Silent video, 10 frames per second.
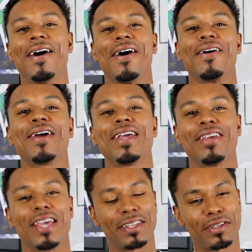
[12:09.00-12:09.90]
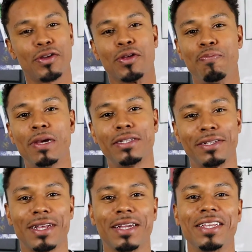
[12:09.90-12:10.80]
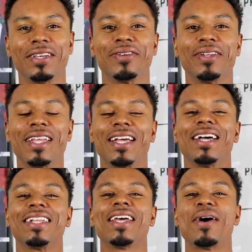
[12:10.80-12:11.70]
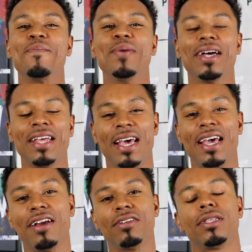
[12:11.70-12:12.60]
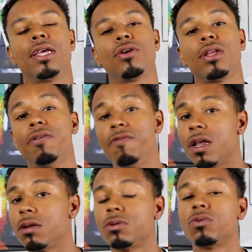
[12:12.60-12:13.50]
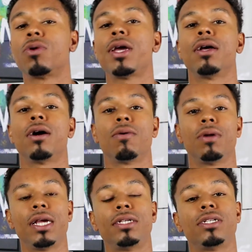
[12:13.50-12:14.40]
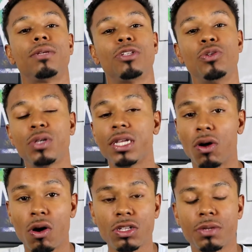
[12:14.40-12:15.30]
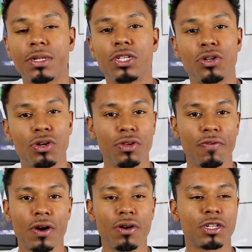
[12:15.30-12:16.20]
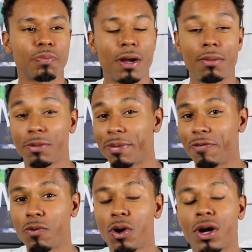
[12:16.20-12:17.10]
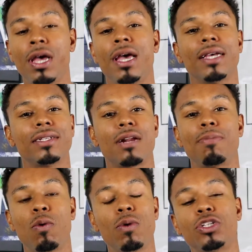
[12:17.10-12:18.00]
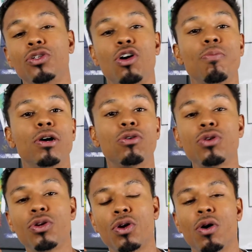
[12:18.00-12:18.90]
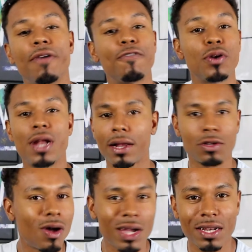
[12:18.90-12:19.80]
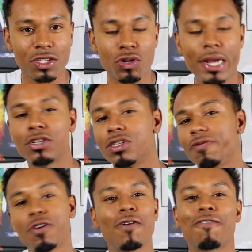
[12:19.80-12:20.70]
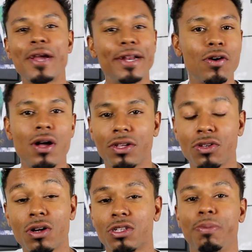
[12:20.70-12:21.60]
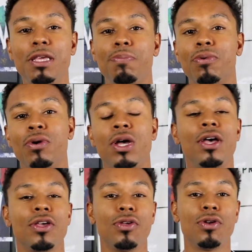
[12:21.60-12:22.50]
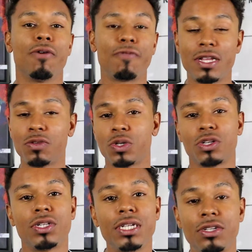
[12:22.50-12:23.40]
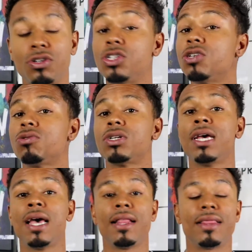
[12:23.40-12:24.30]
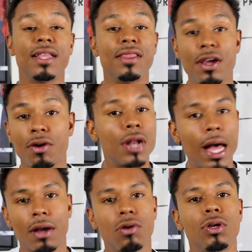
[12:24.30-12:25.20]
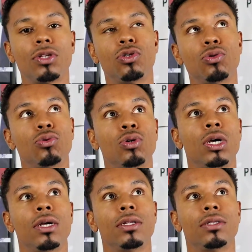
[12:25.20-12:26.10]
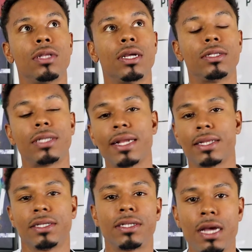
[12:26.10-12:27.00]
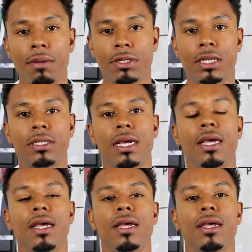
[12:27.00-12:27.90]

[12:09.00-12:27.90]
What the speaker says: All right, you can't steal their business ideas or anything like that. But here's the thing: you can develop some great relationships, and you can ultimately, you know, you've heard this probably before. It's not about what you know, but who you know. If you're not talking to strangers, if you're afraid to go out and talk to people, you know, if this is what you're teaching your children, then they're not going to take the steps it takes